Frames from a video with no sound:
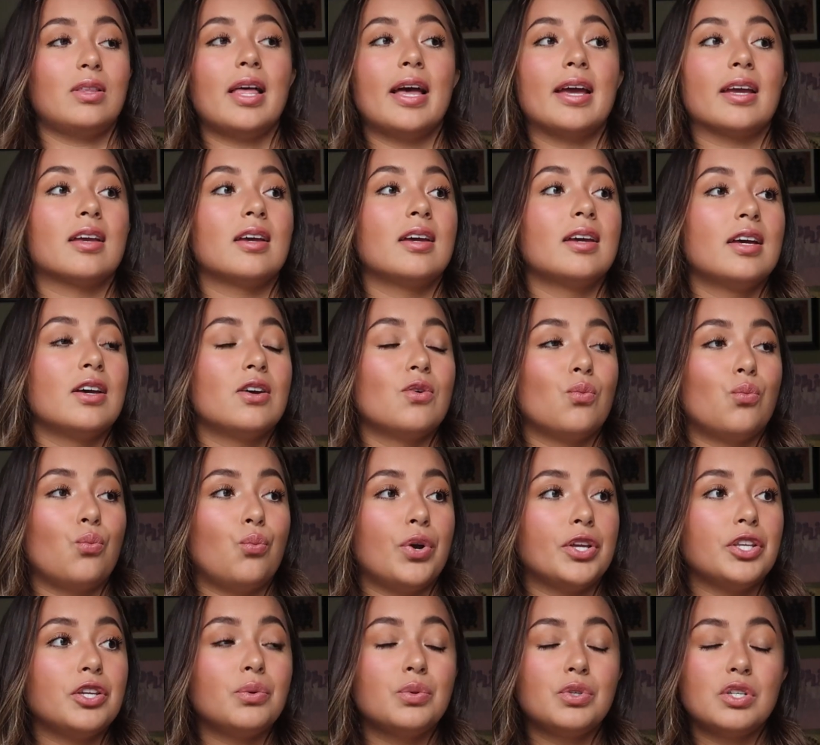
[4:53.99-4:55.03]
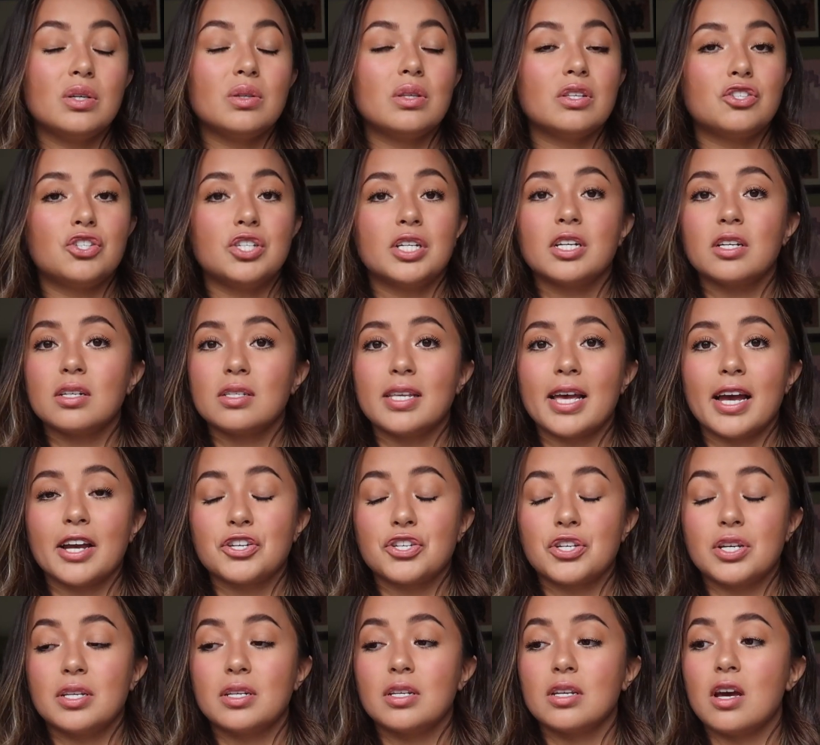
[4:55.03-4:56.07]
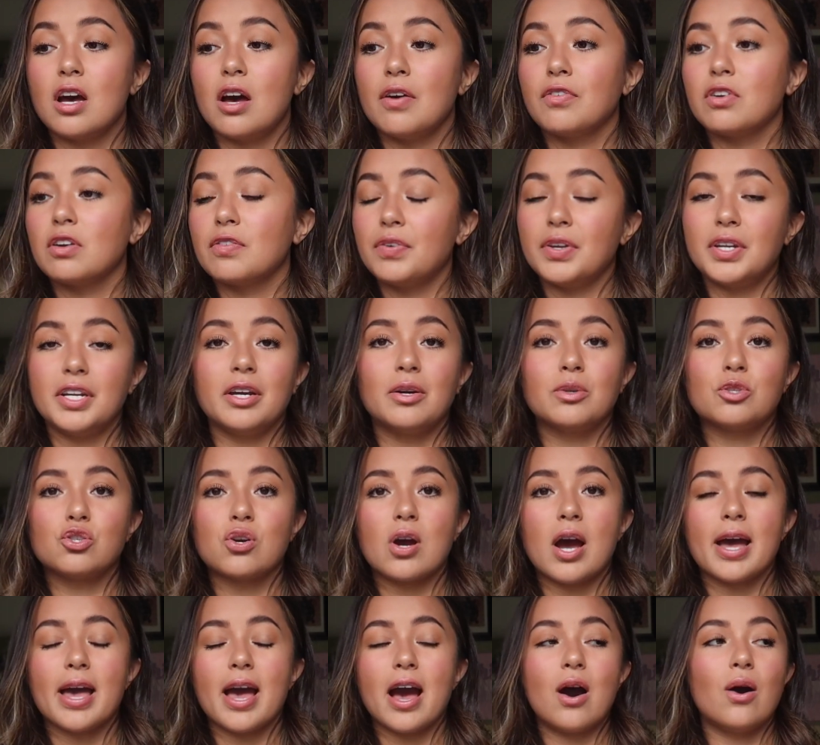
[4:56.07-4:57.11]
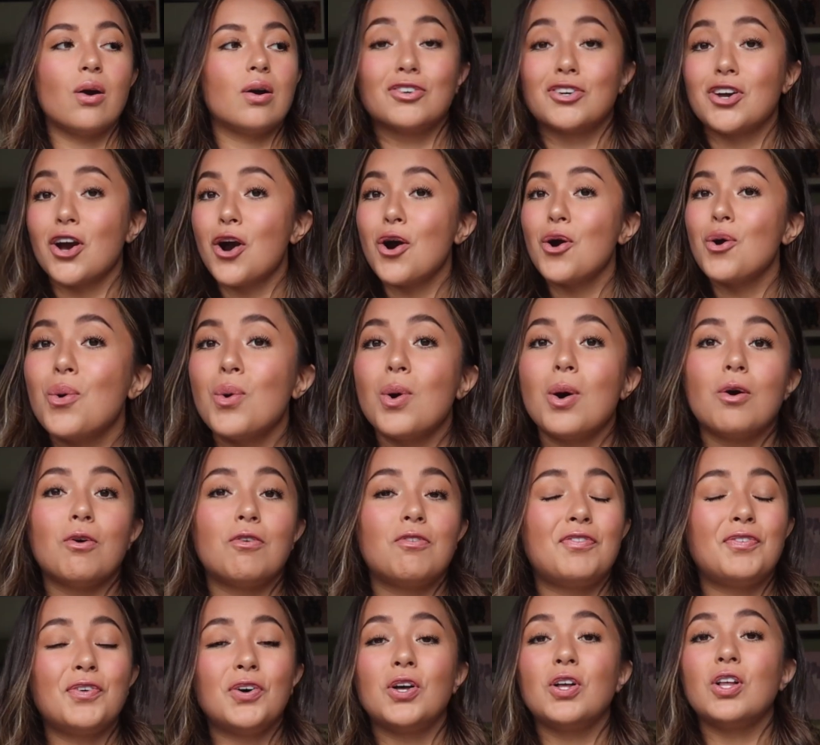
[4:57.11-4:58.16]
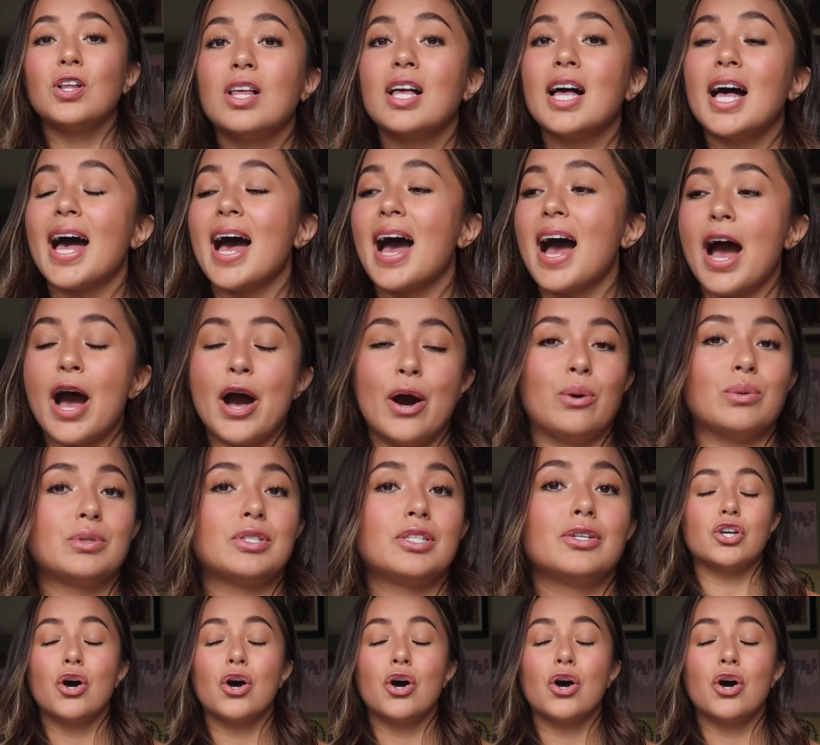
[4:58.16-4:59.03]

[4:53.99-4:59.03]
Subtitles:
Like when you do the cheer section of your video tryout, go full out.